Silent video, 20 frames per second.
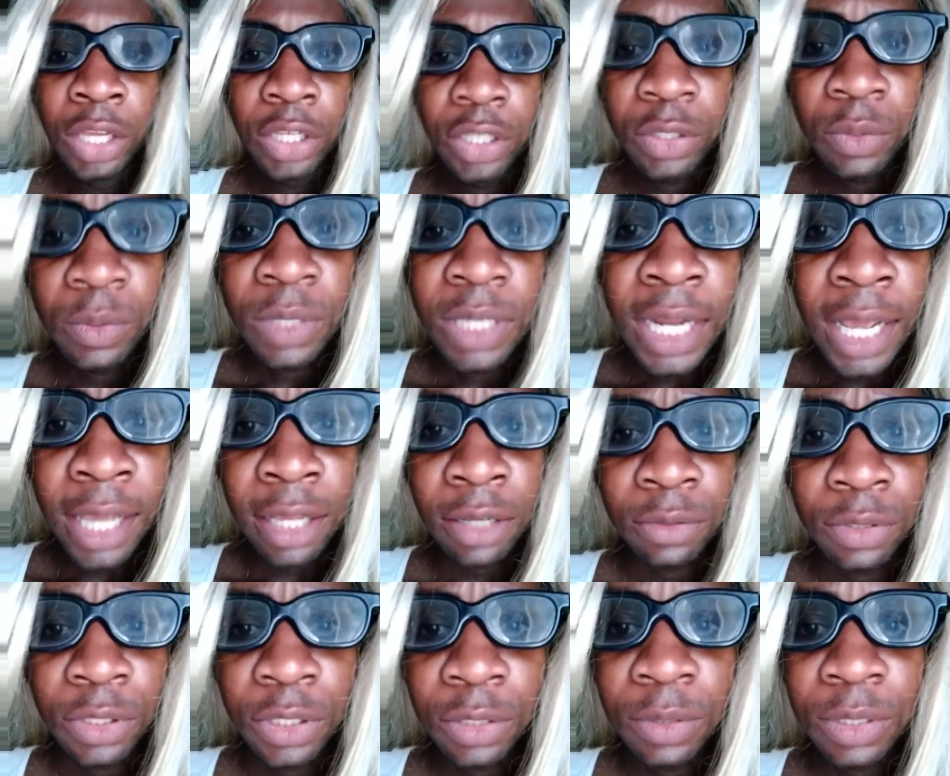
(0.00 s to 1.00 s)
You are
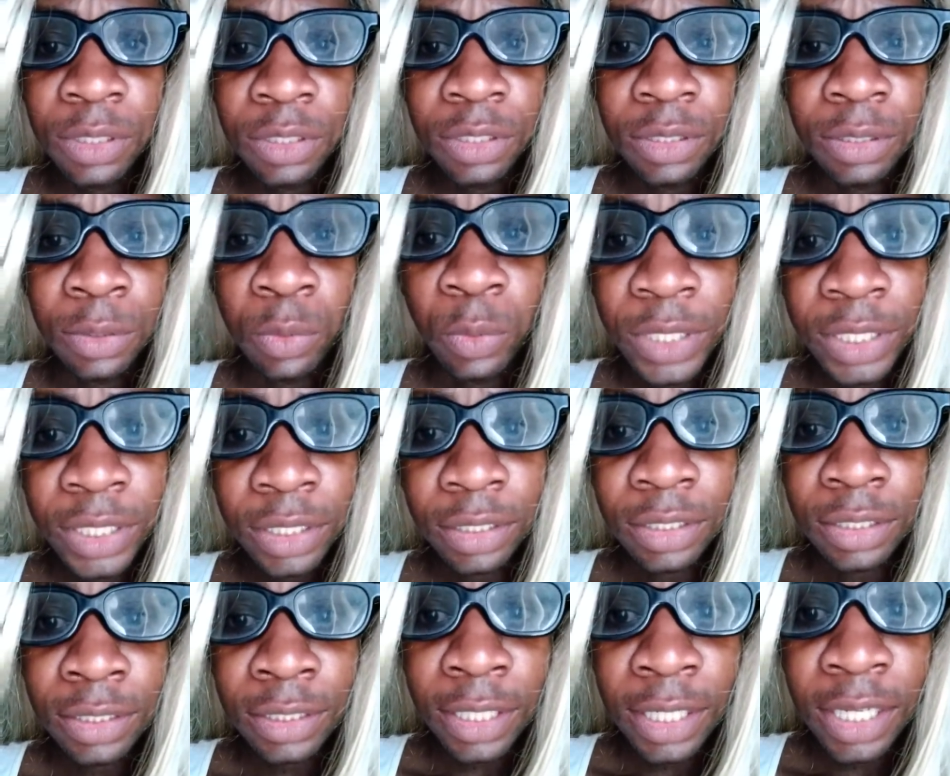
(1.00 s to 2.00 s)
now tuned into the Wig
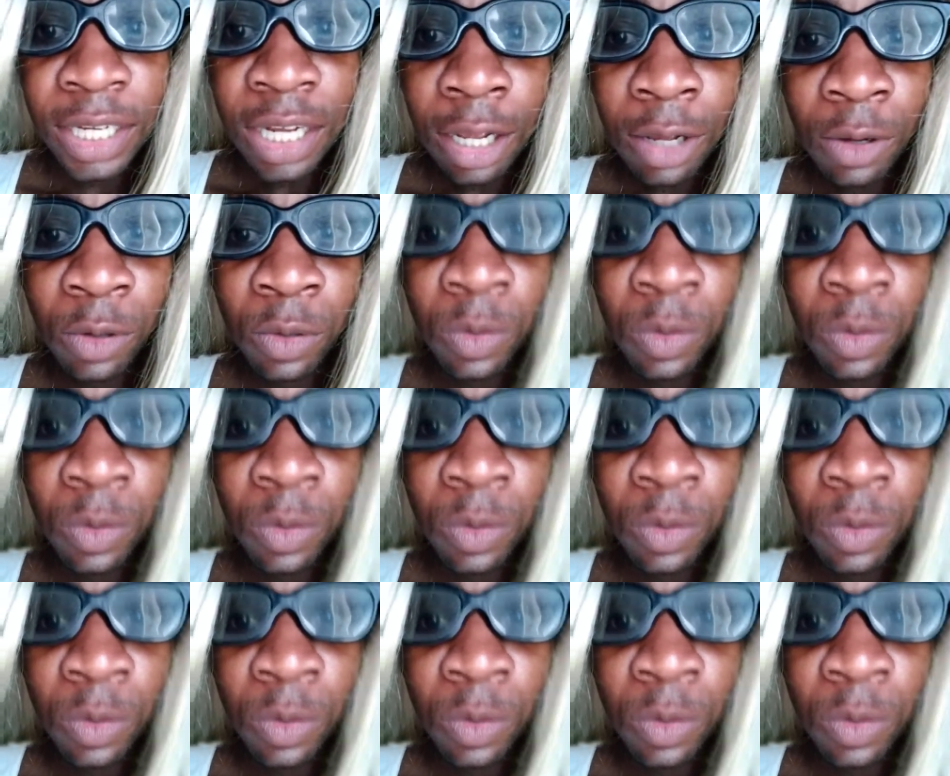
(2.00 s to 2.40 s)
and Shade Hour